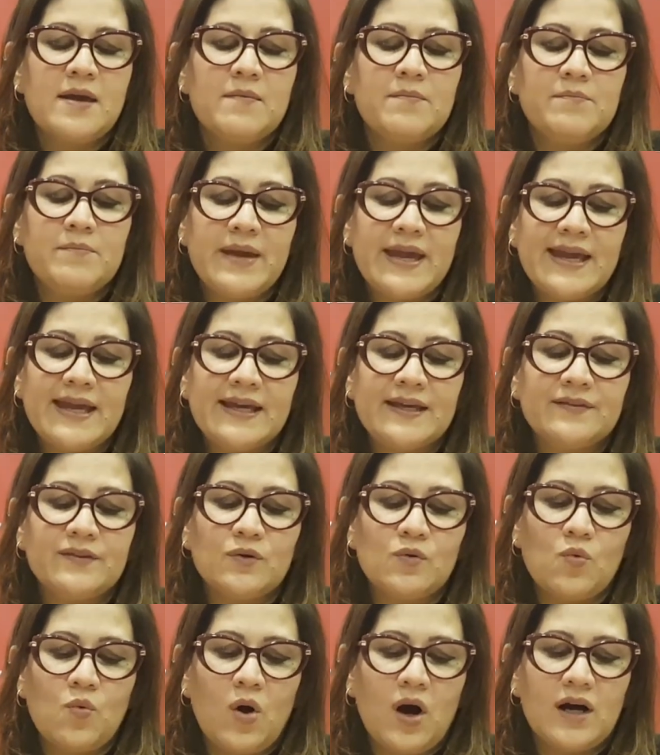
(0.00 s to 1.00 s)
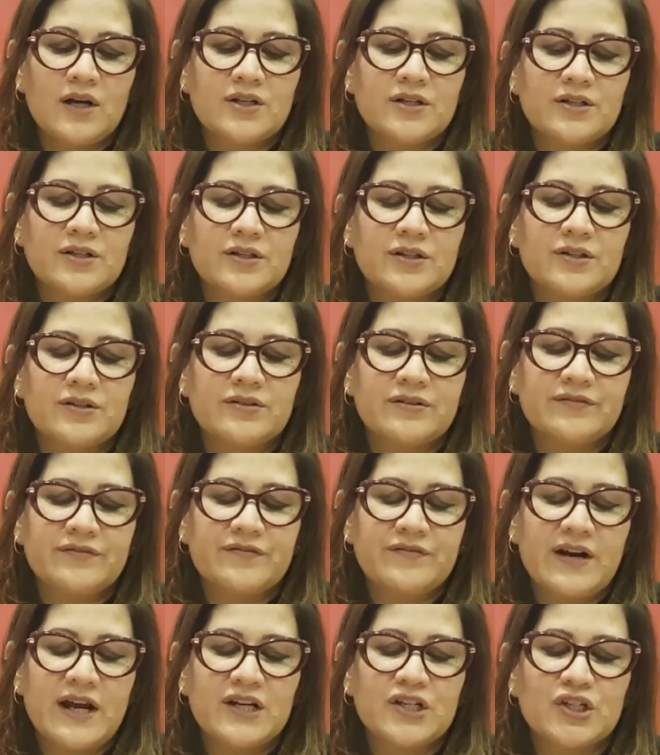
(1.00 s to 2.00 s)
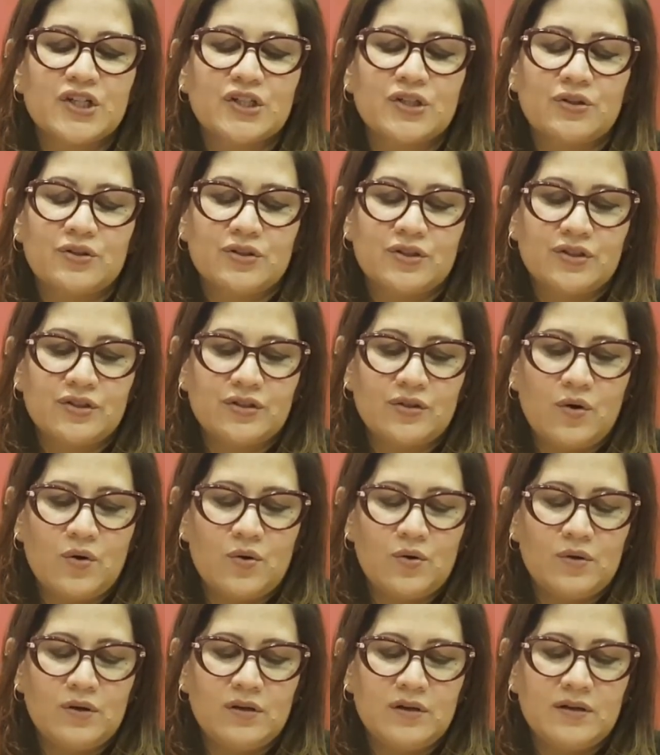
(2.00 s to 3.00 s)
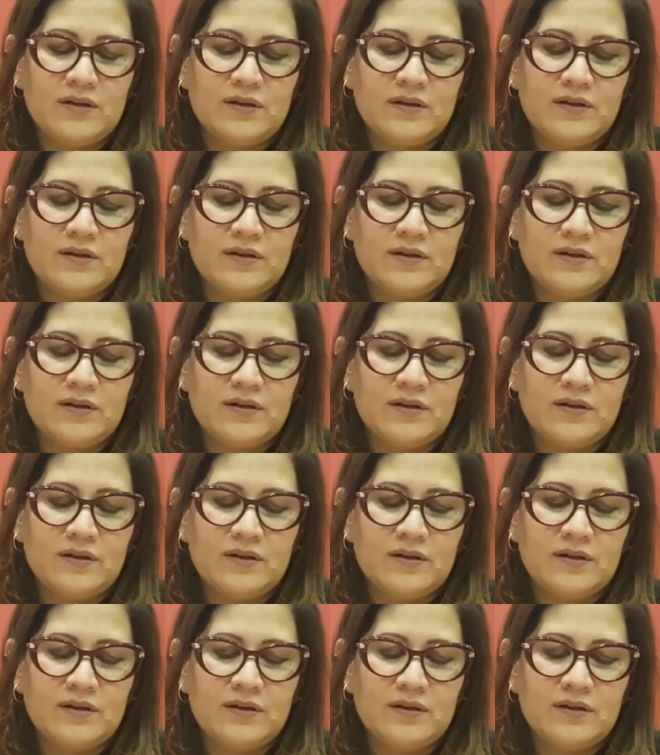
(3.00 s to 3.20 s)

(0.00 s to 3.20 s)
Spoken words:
May the water refresh your soul.